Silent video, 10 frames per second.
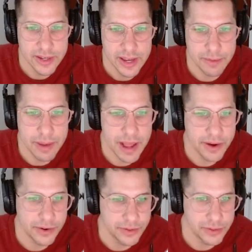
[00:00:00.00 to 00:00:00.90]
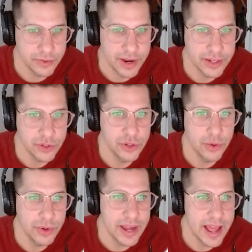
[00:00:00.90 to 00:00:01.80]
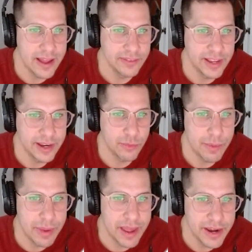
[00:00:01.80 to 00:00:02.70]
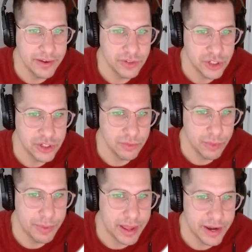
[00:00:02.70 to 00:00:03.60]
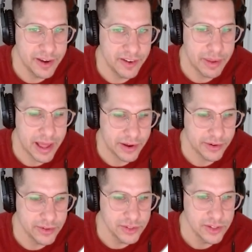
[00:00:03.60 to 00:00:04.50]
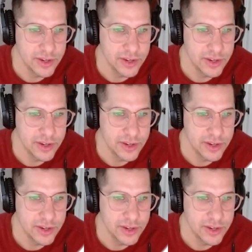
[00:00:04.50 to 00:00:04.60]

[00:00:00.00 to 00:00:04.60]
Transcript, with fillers: and patterns right so you don't want to have like repetitive repetitive patterns